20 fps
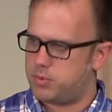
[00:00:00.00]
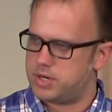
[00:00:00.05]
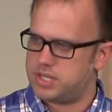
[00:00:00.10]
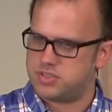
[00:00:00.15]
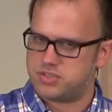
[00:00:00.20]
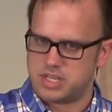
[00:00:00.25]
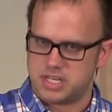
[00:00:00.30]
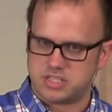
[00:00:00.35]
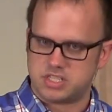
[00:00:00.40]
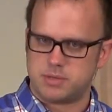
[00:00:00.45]
But
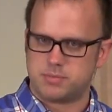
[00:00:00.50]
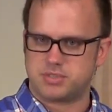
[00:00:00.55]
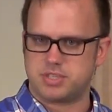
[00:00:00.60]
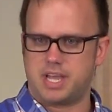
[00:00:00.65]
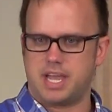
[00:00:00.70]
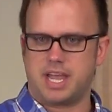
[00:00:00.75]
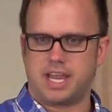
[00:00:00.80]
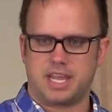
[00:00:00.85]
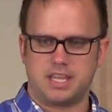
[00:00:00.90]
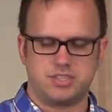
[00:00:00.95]
what he ends up
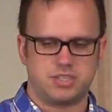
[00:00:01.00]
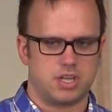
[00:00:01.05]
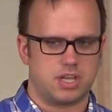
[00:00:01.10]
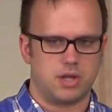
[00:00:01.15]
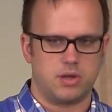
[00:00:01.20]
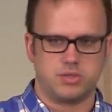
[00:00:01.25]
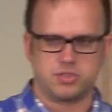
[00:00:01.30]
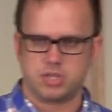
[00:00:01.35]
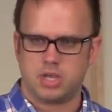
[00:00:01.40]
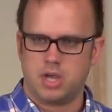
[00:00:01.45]
saying is, he
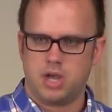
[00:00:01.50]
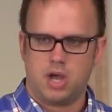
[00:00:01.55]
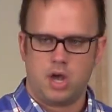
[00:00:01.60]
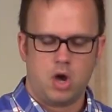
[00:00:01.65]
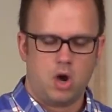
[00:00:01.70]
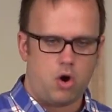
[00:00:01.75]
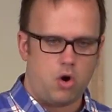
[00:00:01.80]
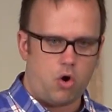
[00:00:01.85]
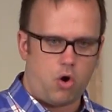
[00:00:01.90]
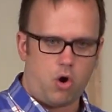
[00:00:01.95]
goes,
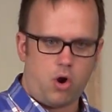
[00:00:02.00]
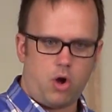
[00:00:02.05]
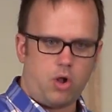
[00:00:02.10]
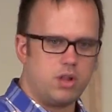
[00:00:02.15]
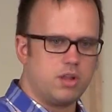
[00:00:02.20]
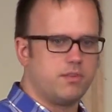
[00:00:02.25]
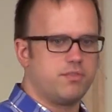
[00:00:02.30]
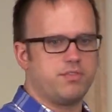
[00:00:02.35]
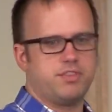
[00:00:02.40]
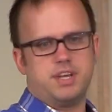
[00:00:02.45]

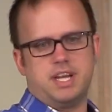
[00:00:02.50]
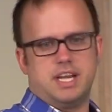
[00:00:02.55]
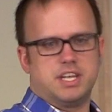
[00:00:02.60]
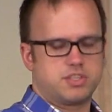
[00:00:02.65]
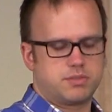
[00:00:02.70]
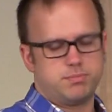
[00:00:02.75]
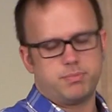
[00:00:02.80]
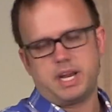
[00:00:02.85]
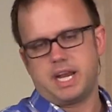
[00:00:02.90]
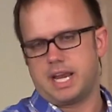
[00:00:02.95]
all of this,